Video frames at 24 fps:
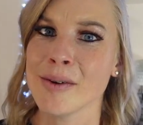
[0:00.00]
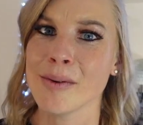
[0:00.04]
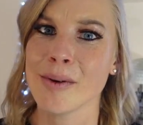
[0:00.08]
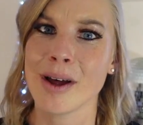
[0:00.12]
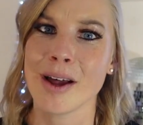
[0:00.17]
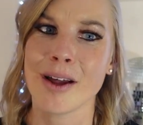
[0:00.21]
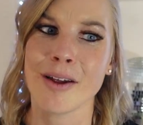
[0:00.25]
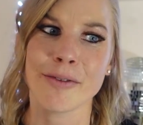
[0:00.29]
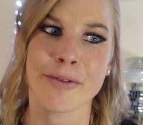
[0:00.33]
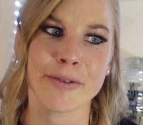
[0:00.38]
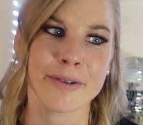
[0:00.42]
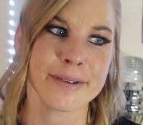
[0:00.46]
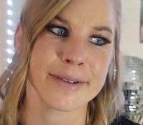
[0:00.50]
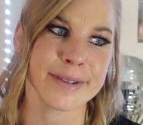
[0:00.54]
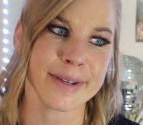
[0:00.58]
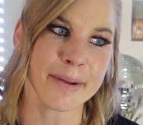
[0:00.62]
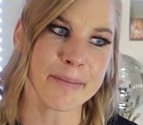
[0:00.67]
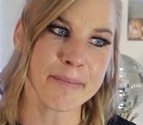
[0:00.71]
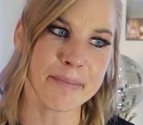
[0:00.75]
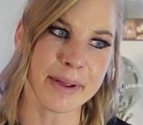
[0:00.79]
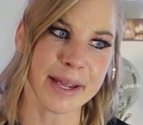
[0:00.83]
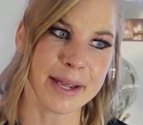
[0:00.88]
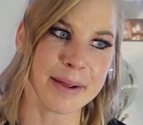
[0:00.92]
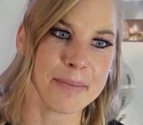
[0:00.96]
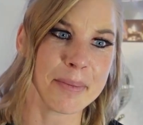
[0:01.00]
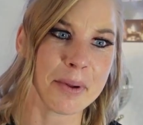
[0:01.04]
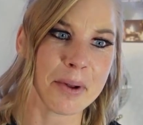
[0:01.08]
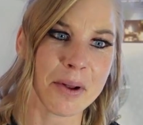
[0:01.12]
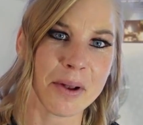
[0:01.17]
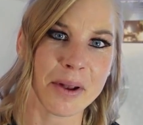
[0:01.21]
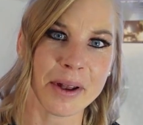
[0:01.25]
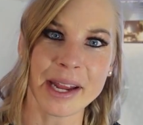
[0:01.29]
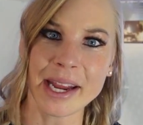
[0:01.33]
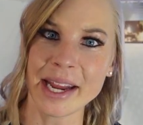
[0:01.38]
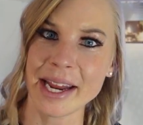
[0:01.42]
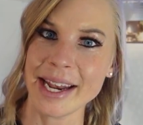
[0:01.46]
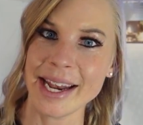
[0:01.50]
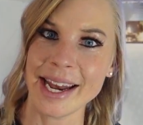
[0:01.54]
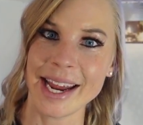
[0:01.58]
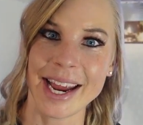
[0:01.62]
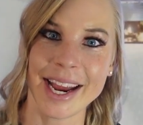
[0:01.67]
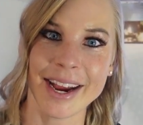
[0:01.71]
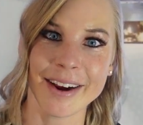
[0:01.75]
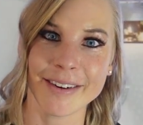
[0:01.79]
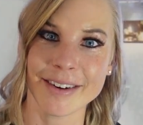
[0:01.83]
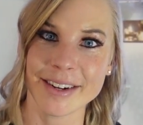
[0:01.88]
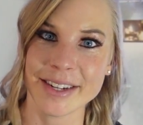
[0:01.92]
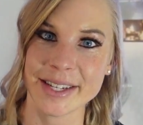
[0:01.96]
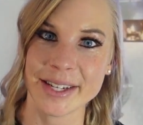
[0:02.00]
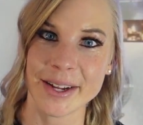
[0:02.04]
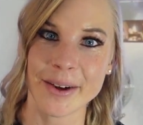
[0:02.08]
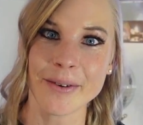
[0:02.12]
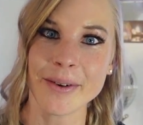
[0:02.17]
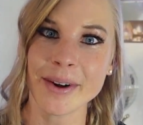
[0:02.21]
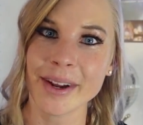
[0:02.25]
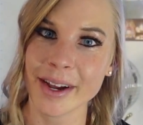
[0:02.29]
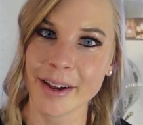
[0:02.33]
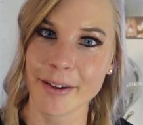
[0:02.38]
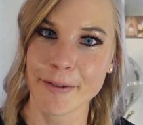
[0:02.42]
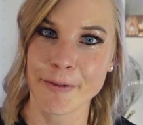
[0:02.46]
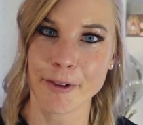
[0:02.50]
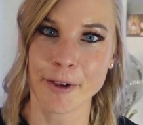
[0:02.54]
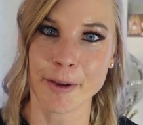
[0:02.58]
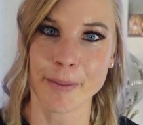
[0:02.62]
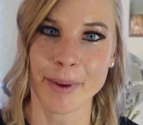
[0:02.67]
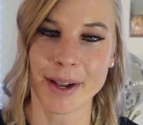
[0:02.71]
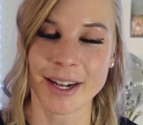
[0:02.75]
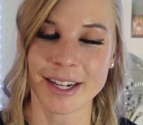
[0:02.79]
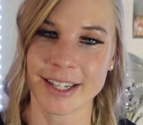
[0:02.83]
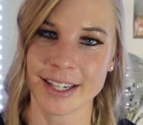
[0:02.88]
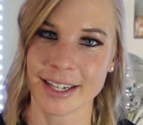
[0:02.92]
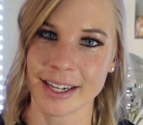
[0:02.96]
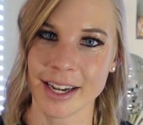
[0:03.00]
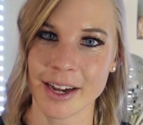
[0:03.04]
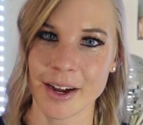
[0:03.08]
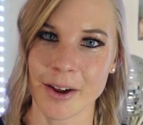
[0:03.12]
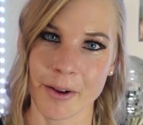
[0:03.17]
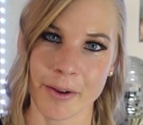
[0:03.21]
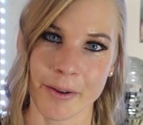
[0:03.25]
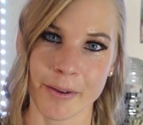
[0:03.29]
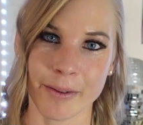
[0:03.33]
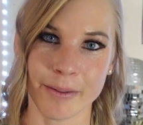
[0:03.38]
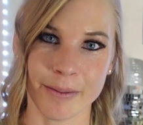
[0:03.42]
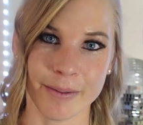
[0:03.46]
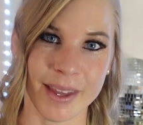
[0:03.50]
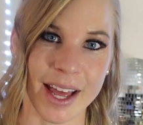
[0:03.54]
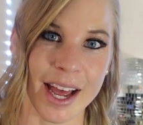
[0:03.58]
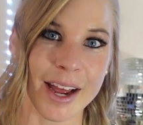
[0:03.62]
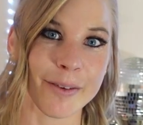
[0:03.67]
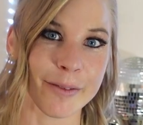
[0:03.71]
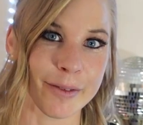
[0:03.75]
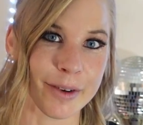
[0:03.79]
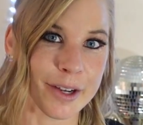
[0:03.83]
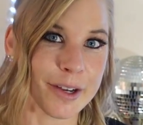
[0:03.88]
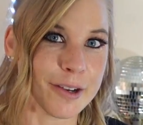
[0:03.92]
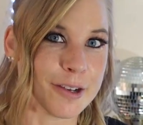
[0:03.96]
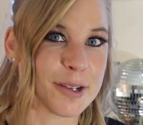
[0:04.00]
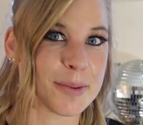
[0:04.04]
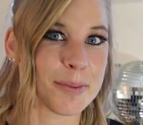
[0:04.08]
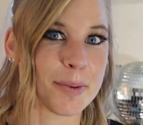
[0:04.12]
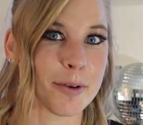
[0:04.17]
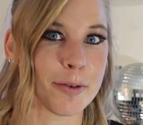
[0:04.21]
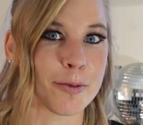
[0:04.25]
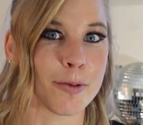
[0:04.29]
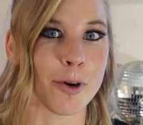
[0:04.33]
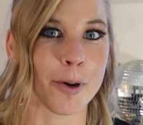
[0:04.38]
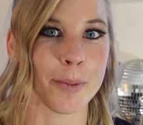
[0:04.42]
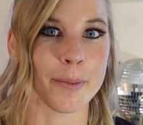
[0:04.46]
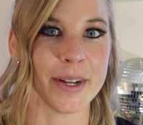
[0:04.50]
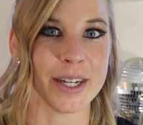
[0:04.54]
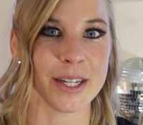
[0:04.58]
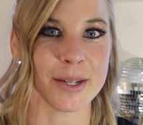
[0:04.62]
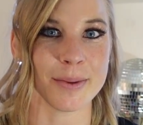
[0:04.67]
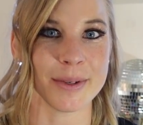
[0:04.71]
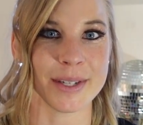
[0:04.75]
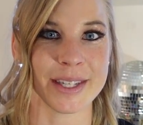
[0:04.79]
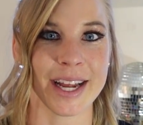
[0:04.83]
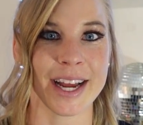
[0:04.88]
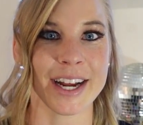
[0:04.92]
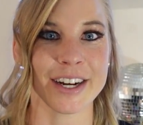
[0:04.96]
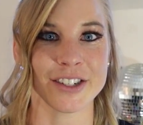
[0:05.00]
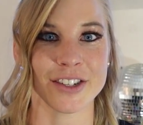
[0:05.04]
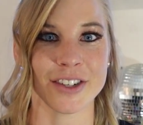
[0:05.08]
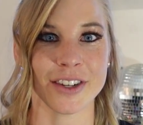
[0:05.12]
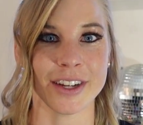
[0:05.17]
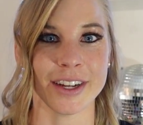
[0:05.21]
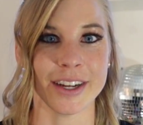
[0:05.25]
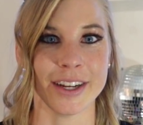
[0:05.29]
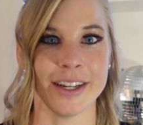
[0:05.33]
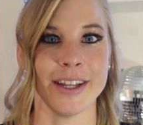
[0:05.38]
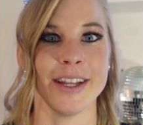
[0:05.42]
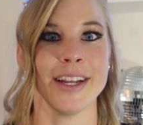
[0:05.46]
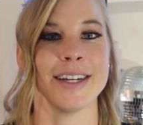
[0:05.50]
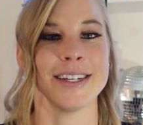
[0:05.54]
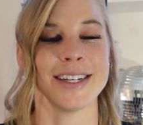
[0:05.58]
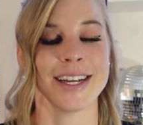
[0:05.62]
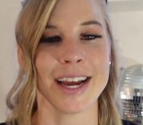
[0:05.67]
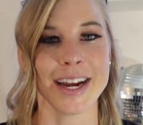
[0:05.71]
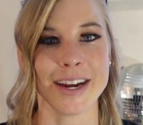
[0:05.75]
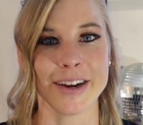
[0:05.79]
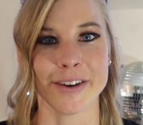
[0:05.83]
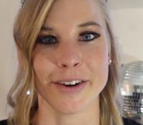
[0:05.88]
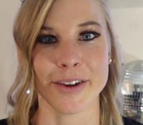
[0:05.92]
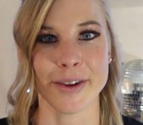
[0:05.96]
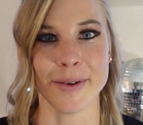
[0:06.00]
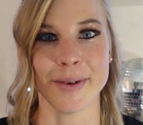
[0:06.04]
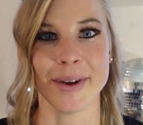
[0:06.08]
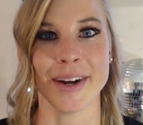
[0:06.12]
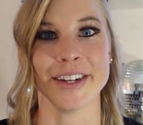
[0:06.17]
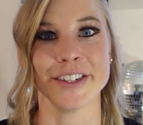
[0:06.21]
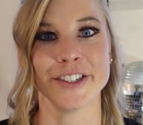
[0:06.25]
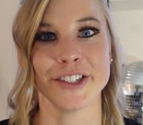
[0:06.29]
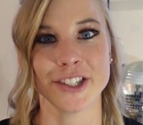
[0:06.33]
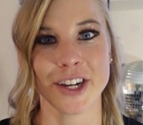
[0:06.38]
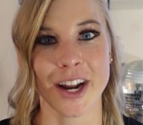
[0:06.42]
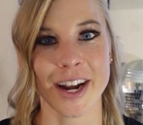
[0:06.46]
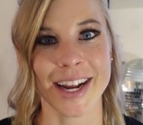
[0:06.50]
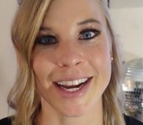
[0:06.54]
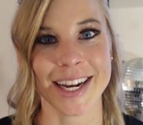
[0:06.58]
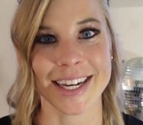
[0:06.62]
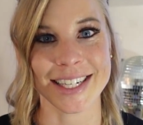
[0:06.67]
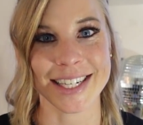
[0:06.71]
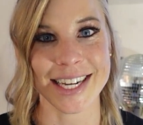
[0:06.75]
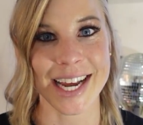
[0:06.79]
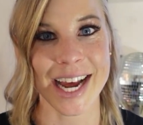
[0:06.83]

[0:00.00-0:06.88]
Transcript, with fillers: Well, for some people in Arizona a few months ago, that reduced performance was actually the entire unit shutting